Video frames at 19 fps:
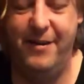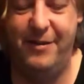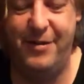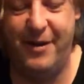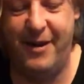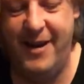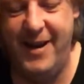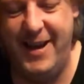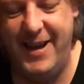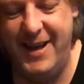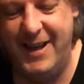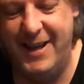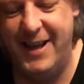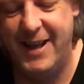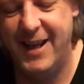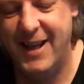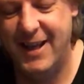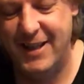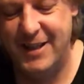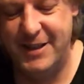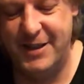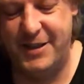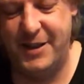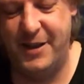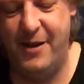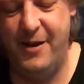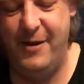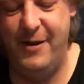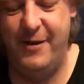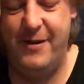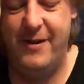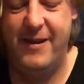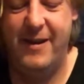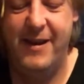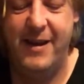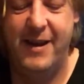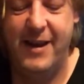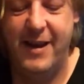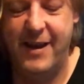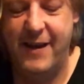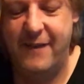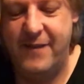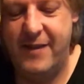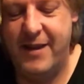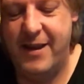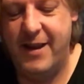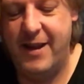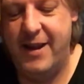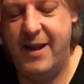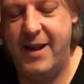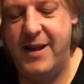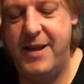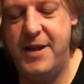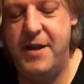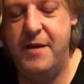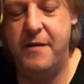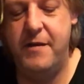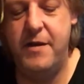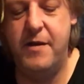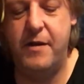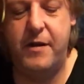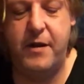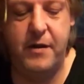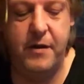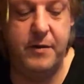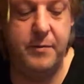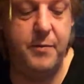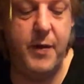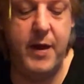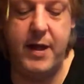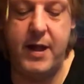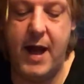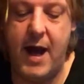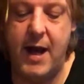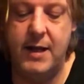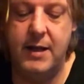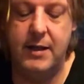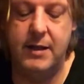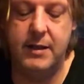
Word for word: right? So you could be that